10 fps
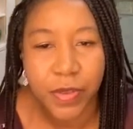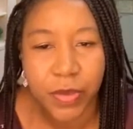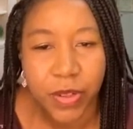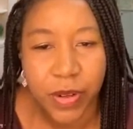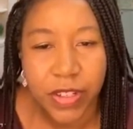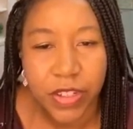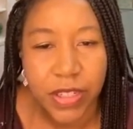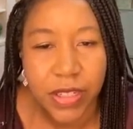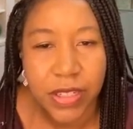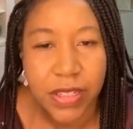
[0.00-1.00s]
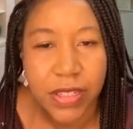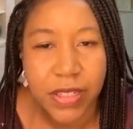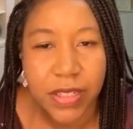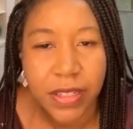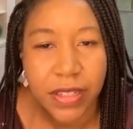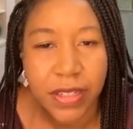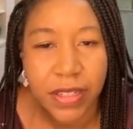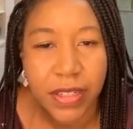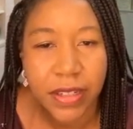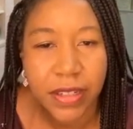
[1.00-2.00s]
a few more questions
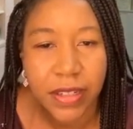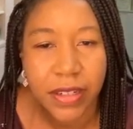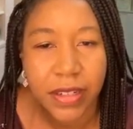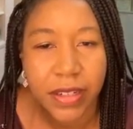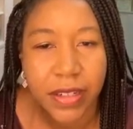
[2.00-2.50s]
here.